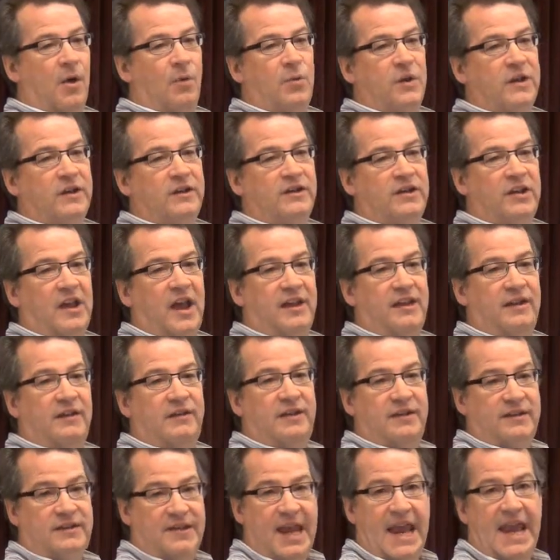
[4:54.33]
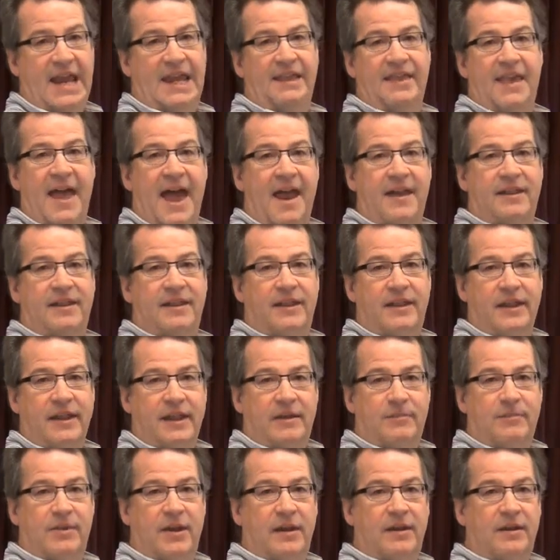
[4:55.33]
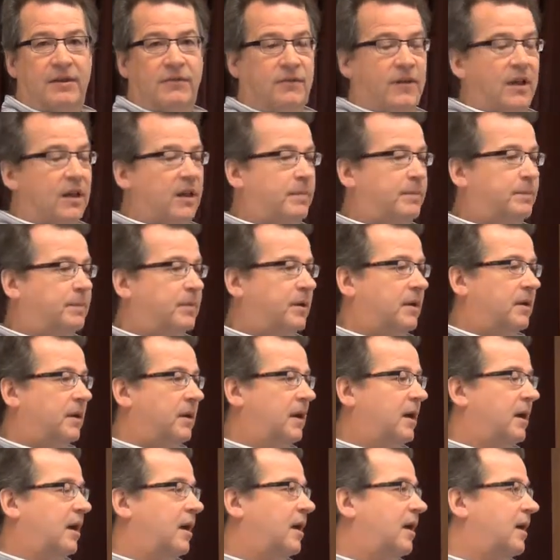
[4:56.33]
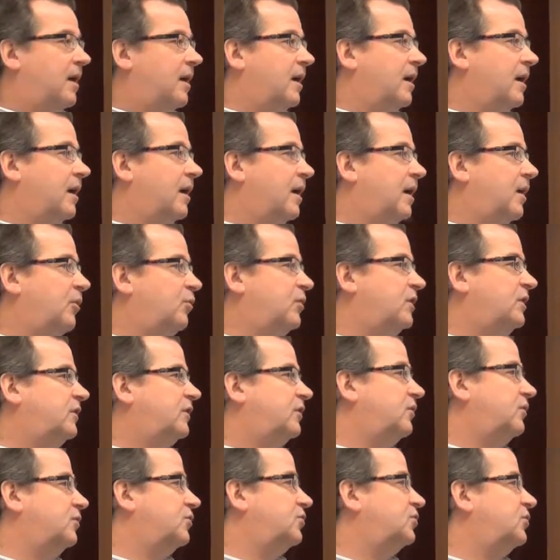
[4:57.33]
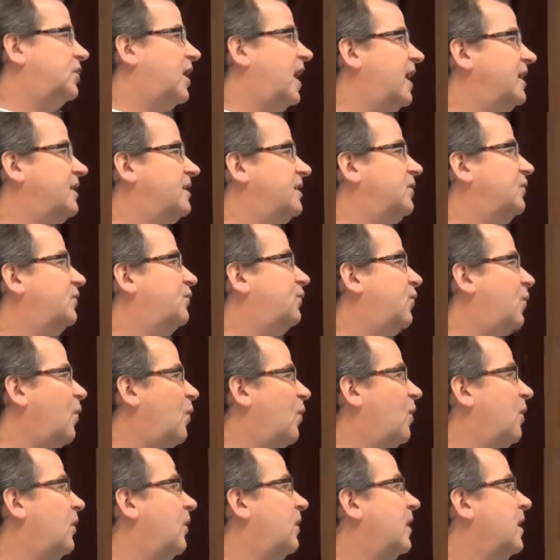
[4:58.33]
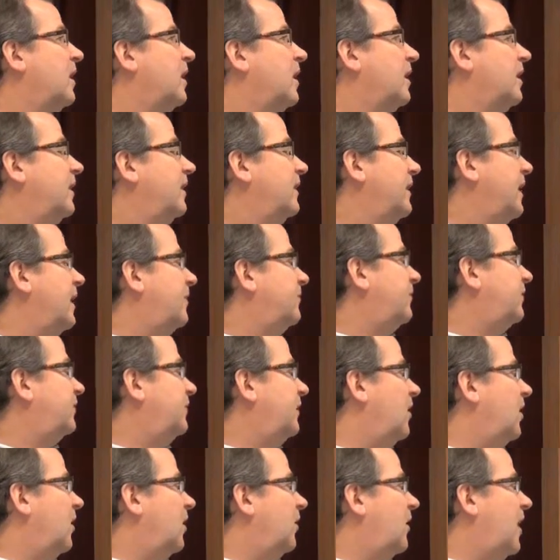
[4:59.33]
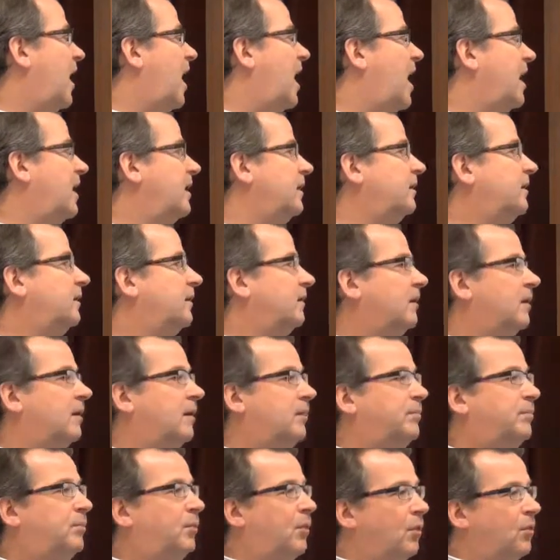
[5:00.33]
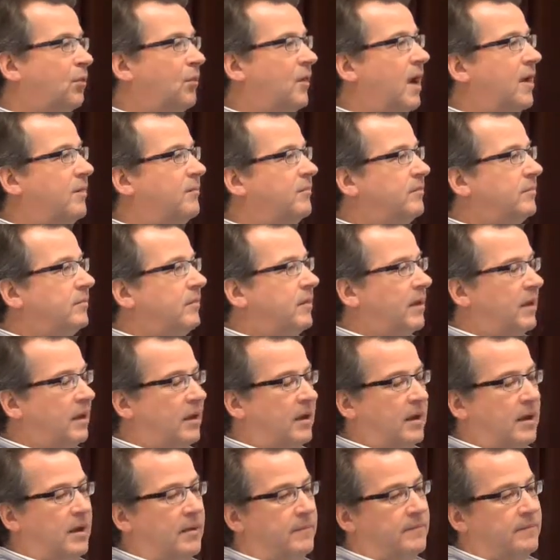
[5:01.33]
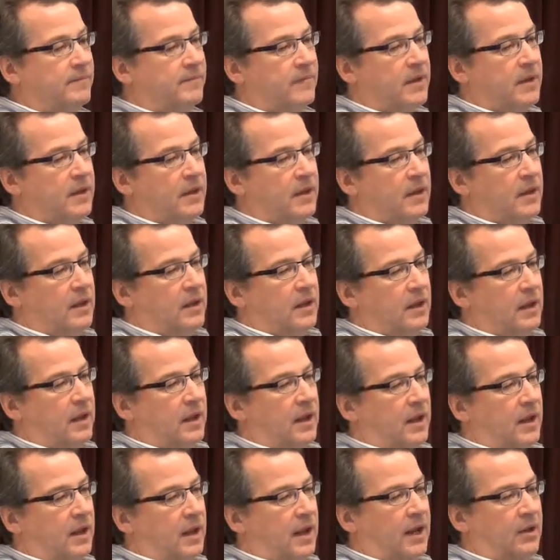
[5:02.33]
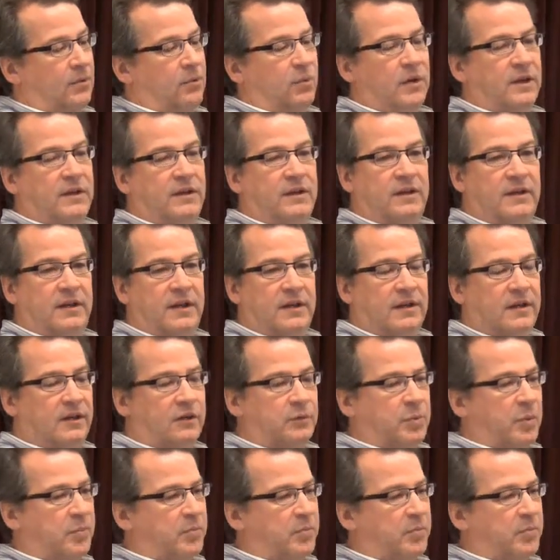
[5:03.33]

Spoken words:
we decided to take that theme and develop a research idea for the MCRI program, and we did this